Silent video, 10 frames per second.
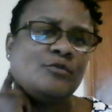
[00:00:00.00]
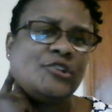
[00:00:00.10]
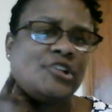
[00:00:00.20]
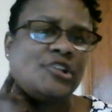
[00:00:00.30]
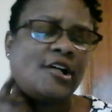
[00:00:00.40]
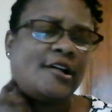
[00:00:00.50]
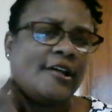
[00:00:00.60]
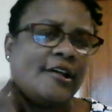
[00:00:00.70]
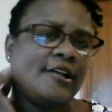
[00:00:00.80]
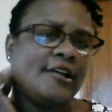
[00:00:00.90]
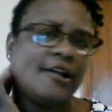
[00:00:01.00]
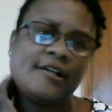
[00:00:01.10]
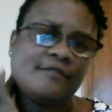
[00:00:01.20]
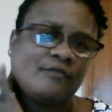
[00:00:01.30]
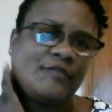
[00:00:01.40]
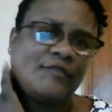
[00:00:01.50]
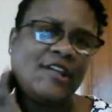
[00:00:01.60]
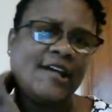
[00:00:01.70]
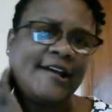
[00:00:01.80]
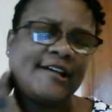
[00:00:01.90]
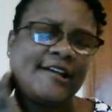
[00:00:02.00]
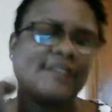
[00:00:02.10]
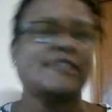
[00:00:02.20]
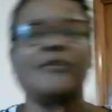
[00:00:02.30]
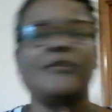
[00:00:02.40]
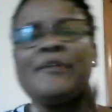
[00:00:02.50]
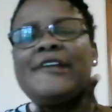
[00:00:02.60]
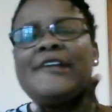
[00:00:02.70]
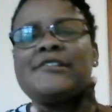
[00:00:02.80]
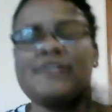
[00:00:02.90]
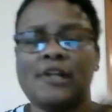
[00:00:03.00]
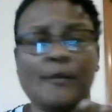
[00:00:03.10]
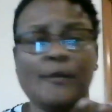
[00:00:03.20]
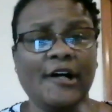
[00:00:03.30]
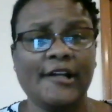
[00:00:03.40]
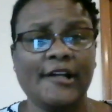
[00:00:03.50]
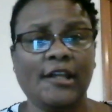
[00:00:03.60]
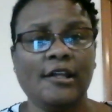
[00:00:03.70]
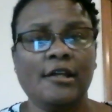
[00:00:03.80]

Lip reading: which are in our neck and different places in our body.